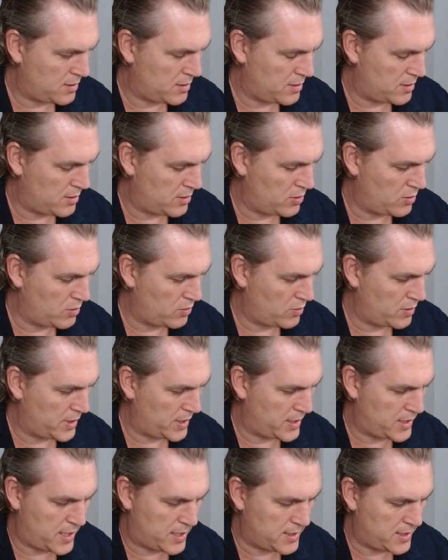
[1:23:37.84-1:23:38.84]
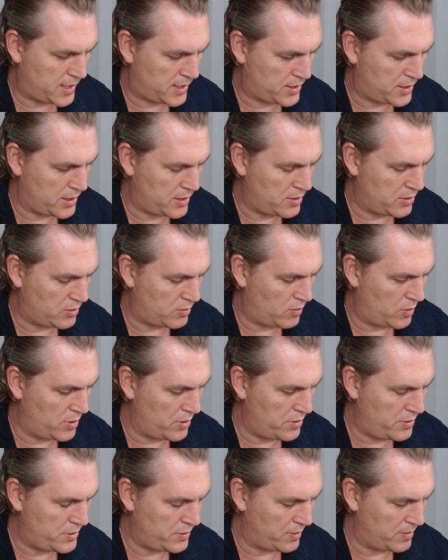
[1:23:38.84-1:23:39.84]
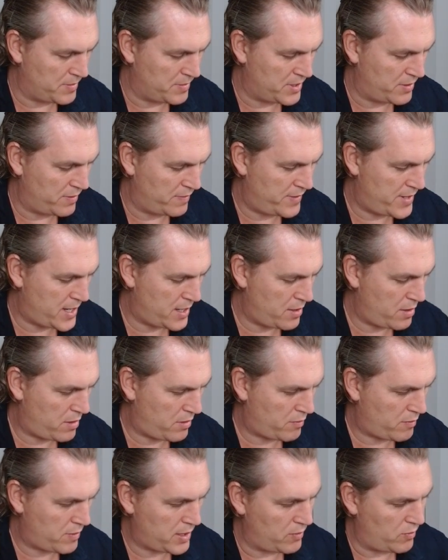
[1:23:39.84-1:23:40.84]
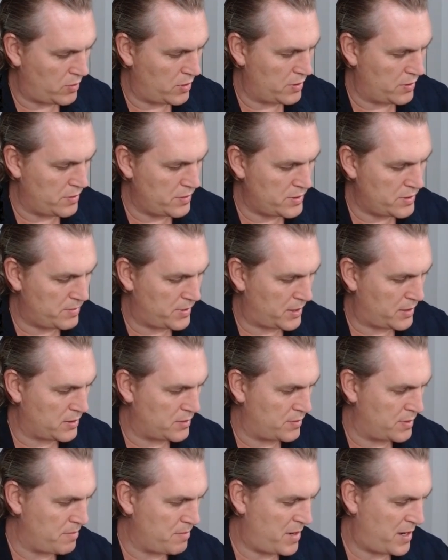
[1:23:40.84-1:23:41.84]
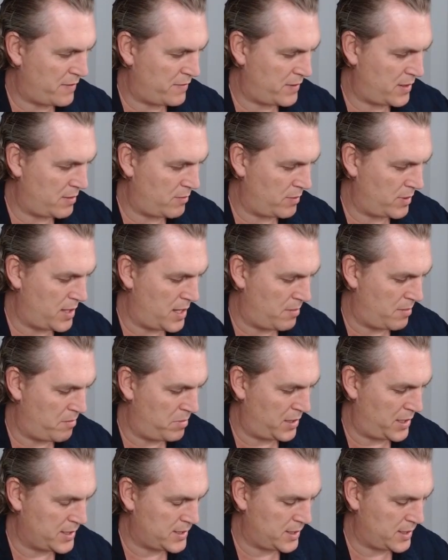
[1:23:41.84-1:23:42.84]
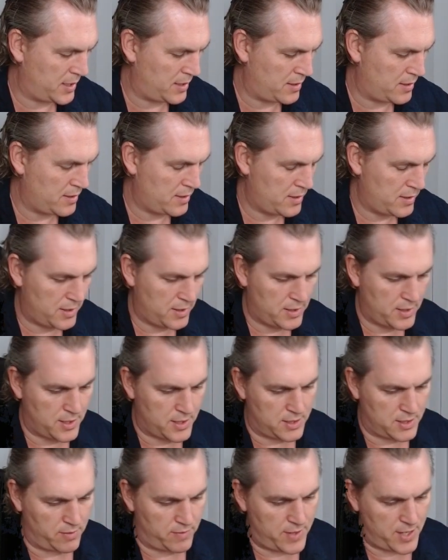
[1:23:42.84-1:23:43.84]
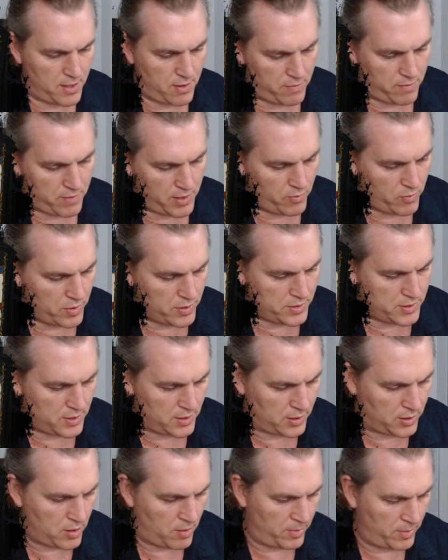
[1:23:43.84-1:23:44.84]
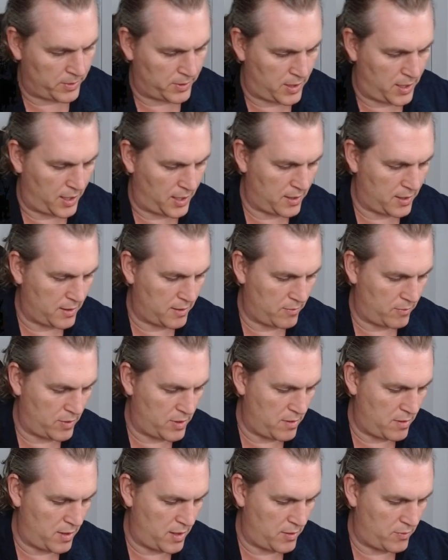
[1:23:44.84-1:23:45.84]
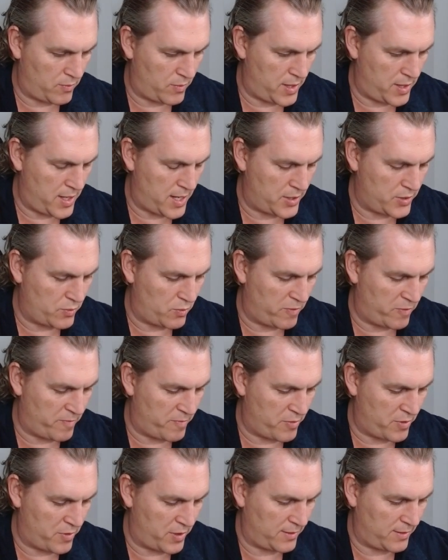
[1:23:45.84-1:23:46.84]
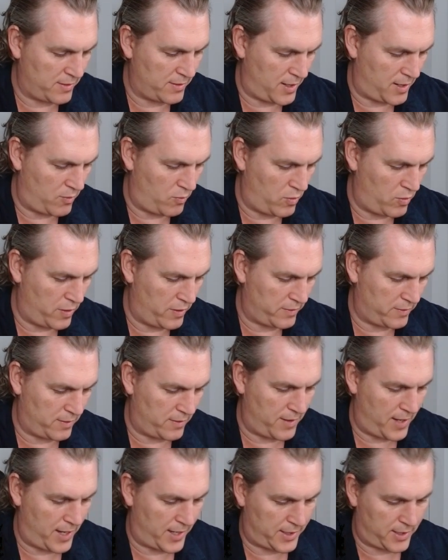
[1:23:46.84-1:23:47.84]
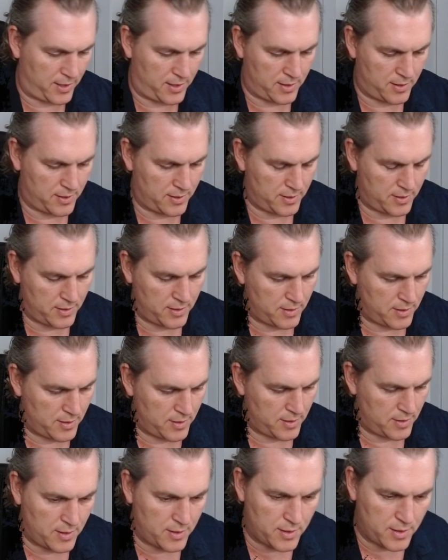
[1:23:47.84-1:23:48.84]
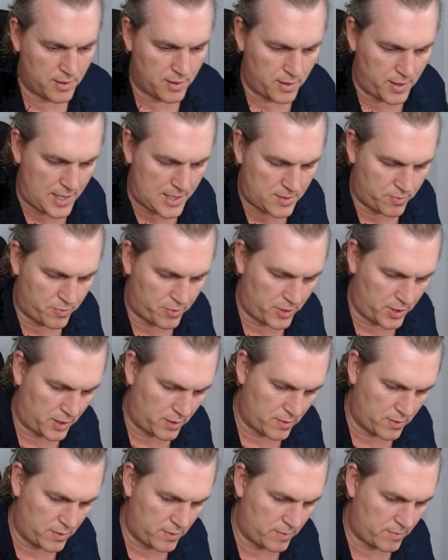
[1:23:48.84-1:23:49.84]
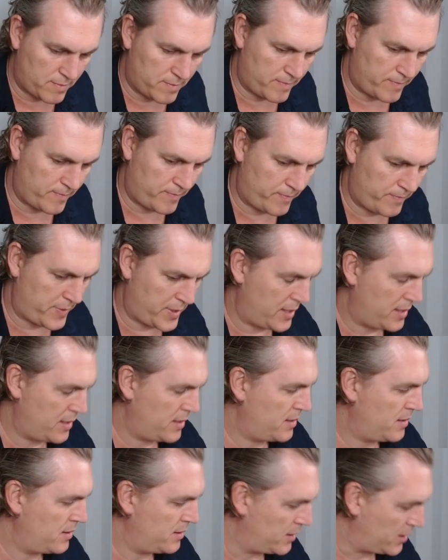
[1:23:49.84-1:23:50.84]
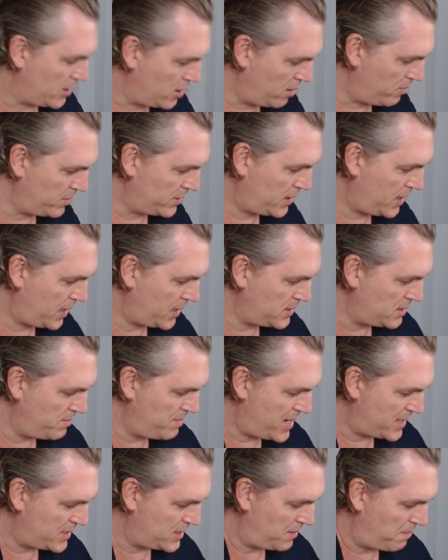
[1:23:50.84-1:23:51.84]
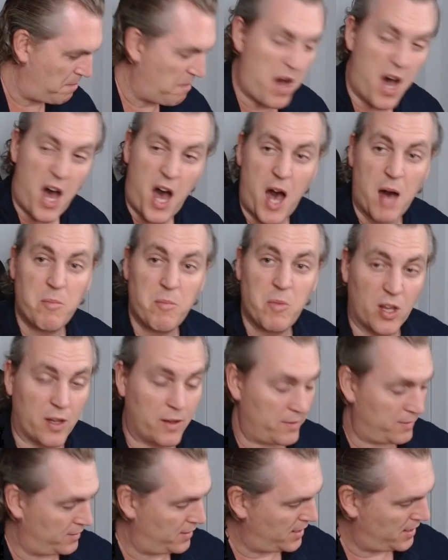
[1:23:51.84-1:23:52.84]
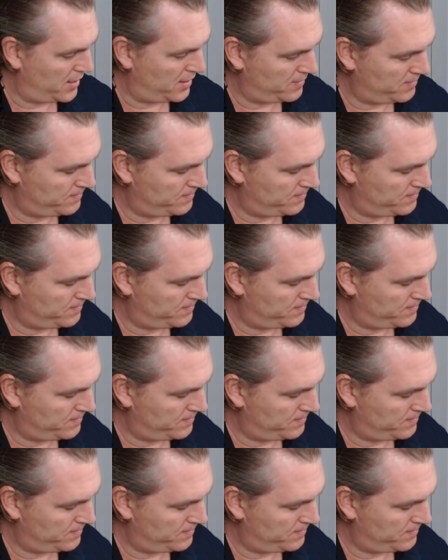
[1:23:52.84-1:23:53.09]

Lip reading: Oh, it does actually do a wound to him. So we've done 3 wounds because we buffed it with our blessing. So we've done 3 wounds to the Goblin King with our Dwarf Priest, our worst attacker. That's pretty good. The Goblin King's about to pummel us though.